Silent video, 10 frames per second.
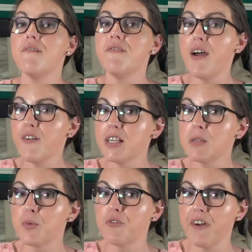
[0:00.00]

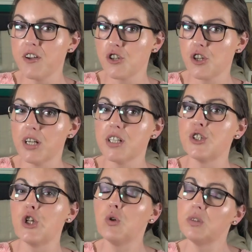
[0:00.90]
Various professionals
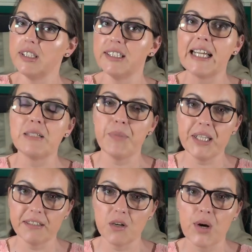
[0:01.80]
noted that
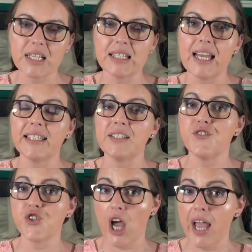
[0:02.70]
Peter was an
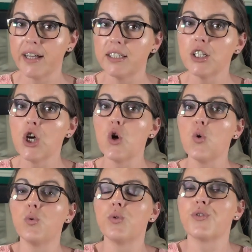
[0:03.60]
active child
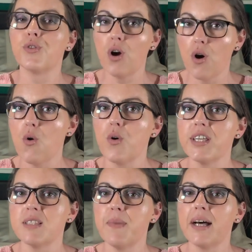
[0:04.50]
who would throw
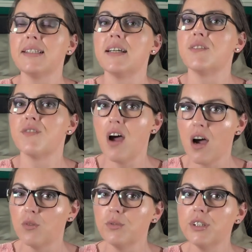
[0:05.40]
his body
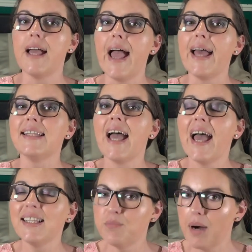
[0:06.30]
around and
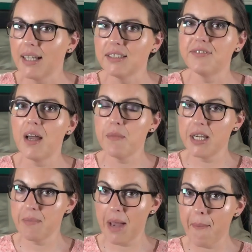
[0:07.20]
headbutt
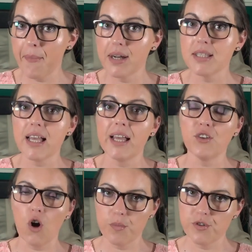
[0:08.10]
family members
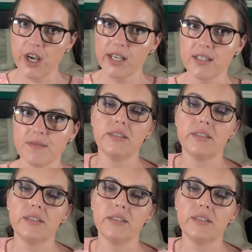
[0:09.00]
and objects.